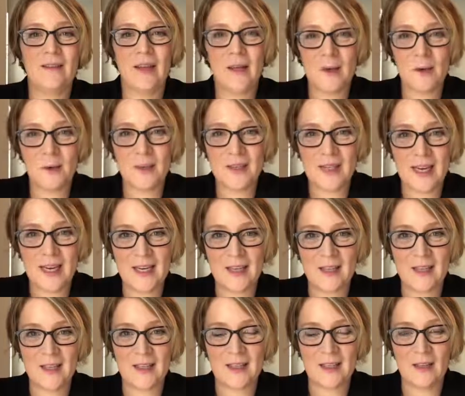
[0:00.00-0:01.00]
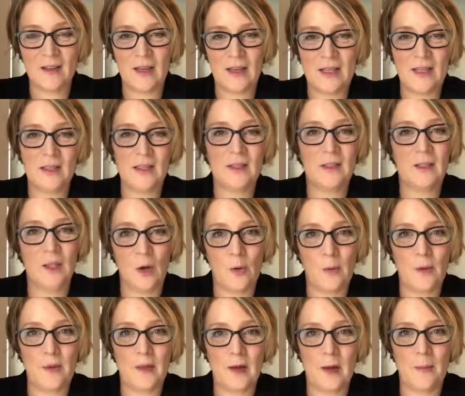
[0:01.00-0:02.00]
later the data is collected, the
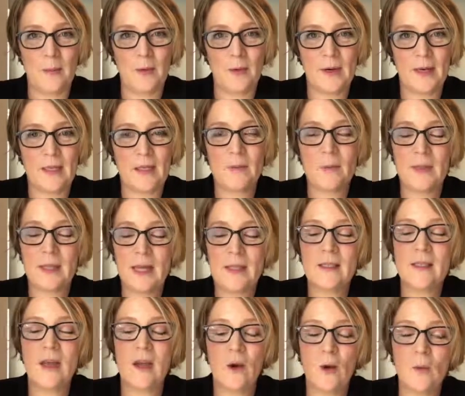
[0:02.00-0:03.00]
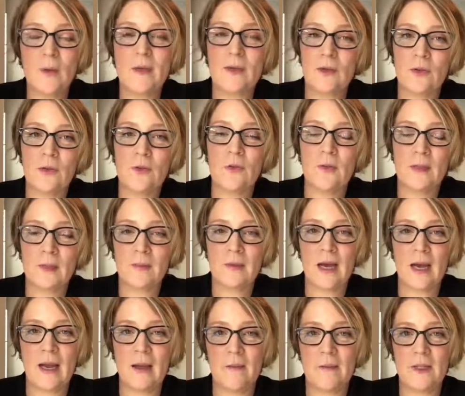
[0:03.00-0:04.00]
lower the number is, but that's not always true.
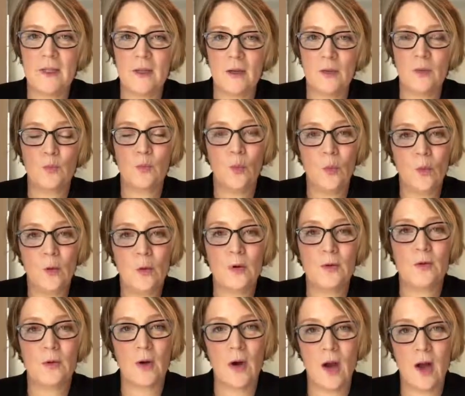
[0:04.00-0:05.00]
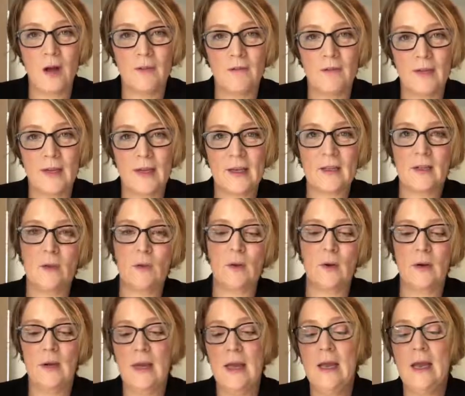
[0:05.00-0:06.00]
Sometimes there's wars or conflicts
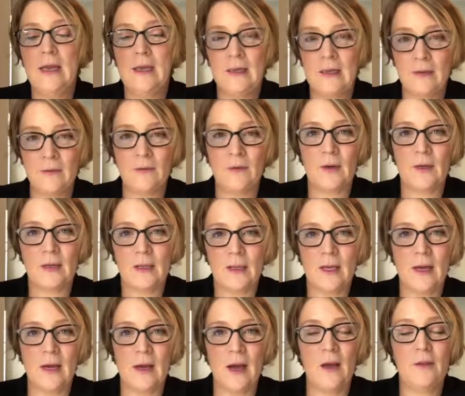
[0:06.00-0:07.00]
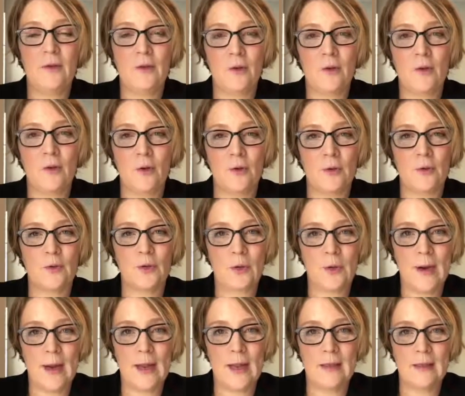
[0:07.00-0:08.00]
or different other social
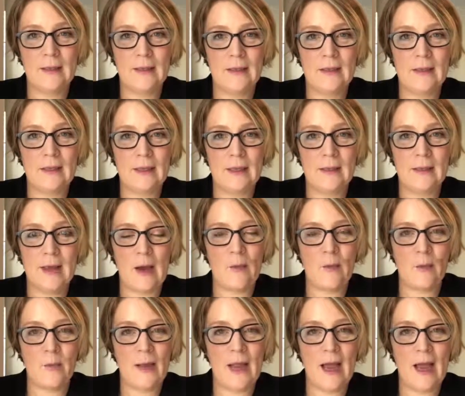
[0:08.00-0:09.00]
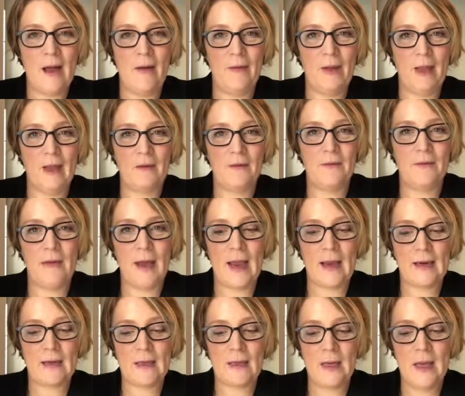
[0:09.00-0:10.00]
trends that will be having an
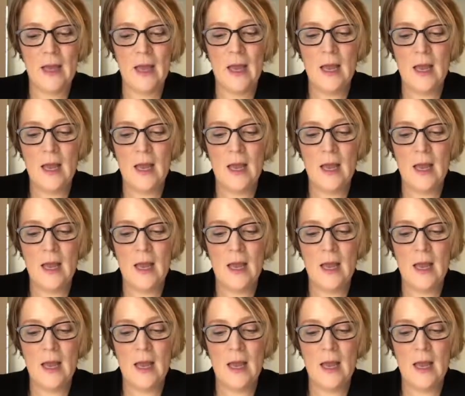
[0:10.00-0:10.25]
effect.